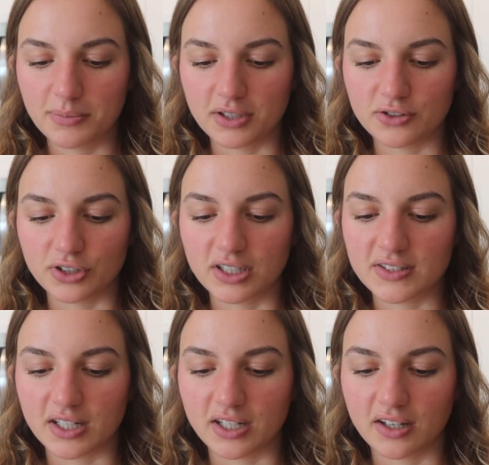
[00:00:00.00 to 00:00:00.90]
Pinterest
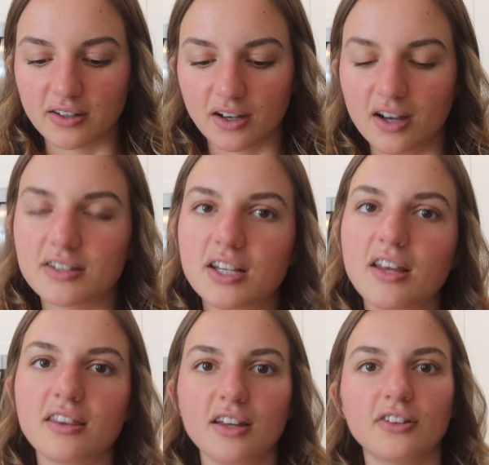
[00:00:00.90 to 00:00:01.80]
and I thought
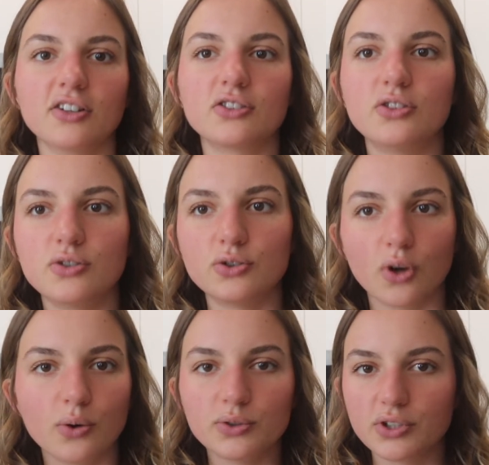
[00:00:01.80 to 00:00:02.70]
they looked
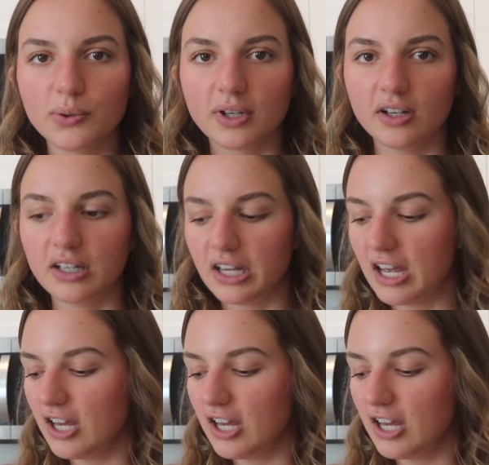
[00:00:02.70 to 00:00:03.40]
so good.